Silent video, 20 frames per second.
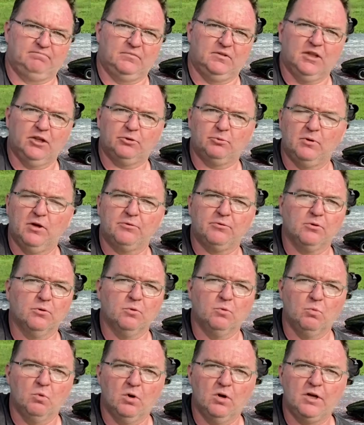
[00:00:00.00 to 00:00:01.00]
This went through
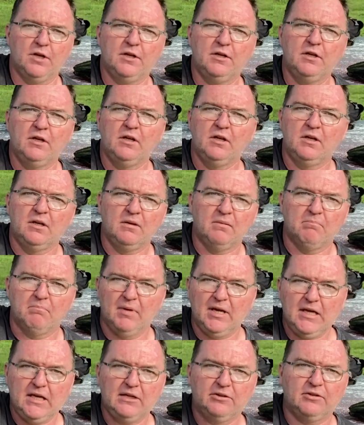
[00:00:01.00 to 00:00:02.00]
wood,
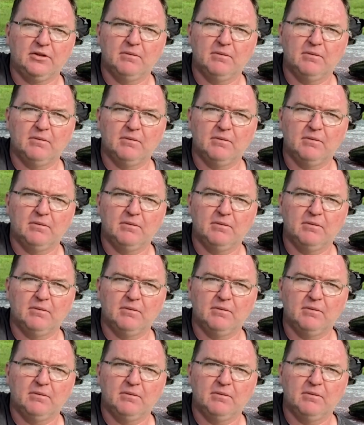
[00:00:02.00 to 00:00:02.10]
meat,